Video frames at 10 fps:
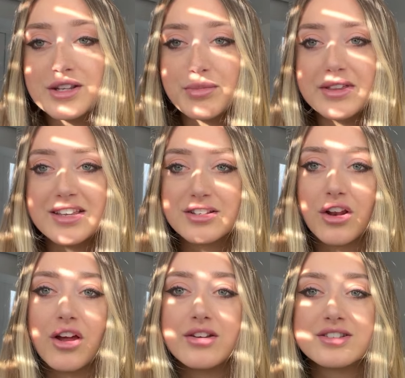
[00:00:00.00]
been this
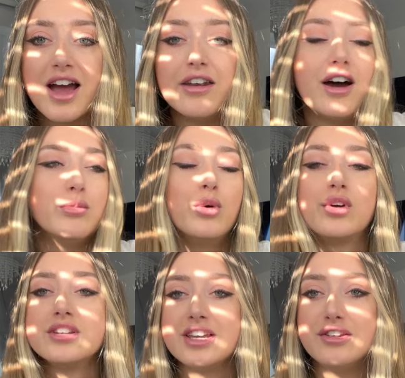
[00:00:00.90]
close and I will
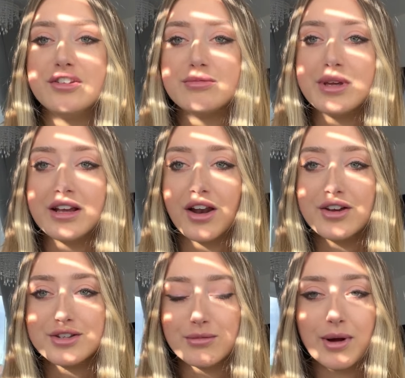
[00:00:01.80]
continue to be
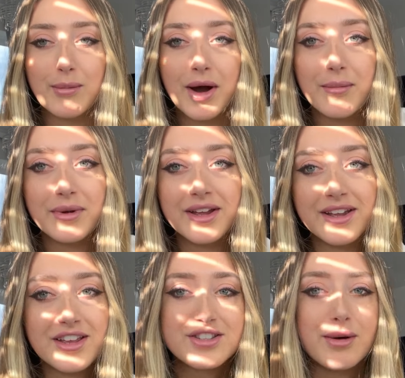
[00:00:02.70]
close with my mum.
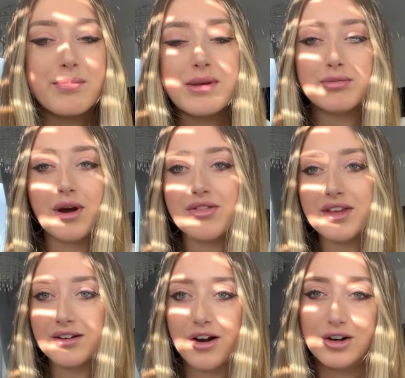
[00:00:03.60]
Some people might think,
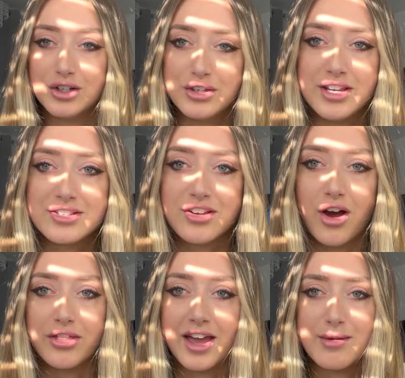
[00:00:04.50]
oh, you need to cut
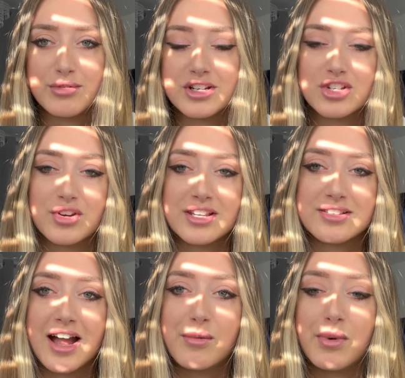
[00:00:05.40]
the apron strings
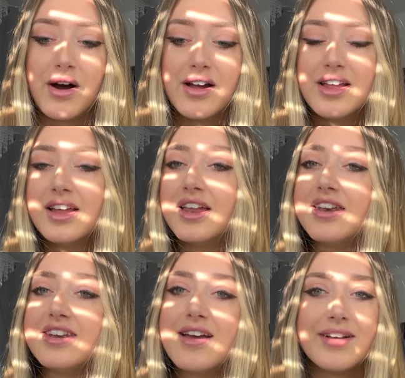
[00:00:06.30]
now, but
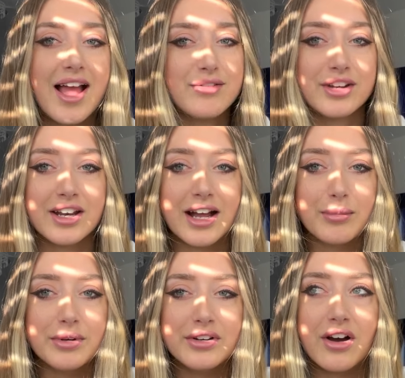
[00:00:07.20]
never ever gonna
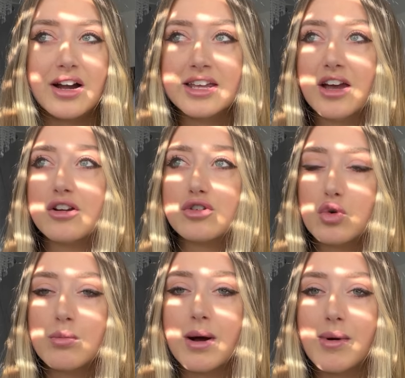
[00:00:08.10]
happen. I adore
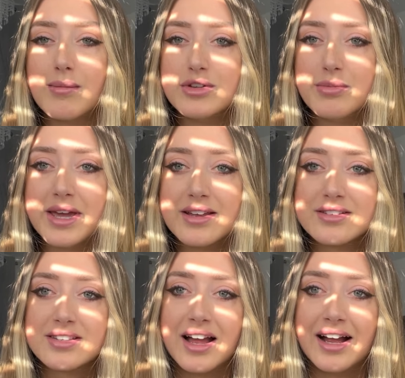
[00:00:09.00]
my mum to
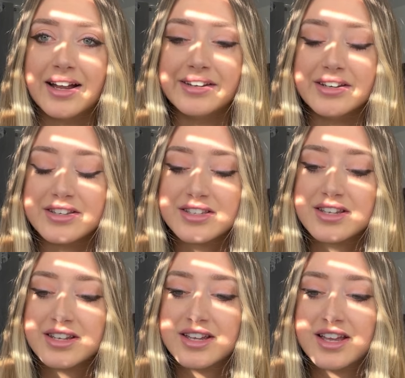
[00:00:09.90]
bits and
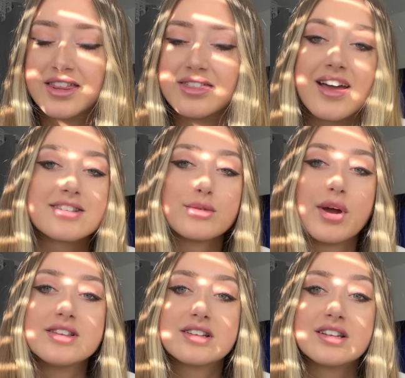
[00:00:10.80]
that's the way
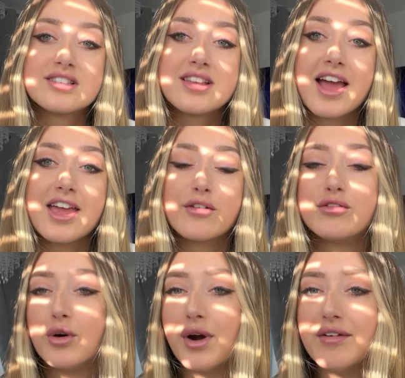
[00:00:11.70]
it's gonna stay
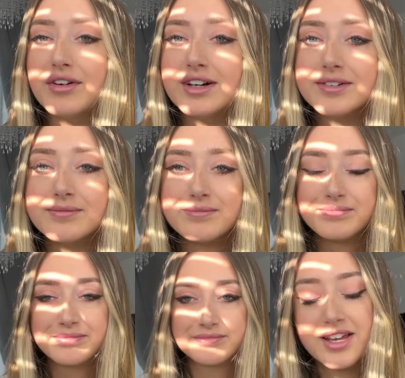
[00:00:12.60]
forever.
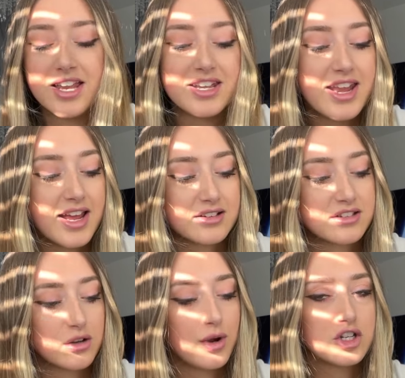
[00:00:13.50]
Next
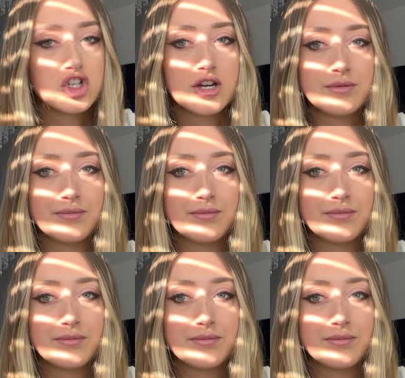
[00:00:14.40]
question.